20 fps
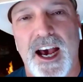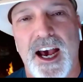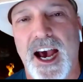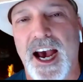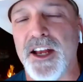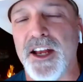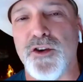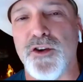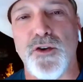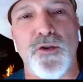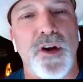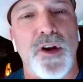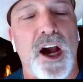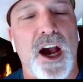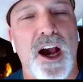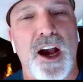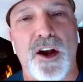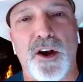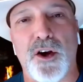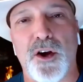I do
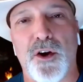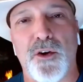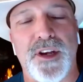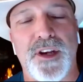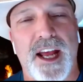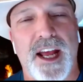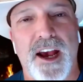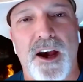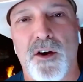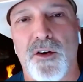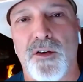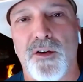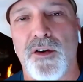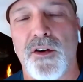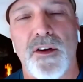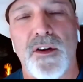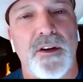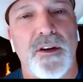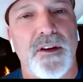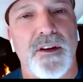not go down,
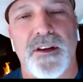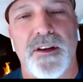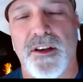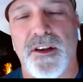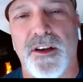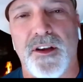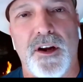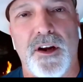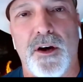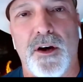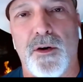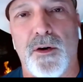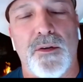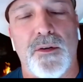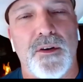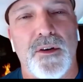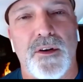you know,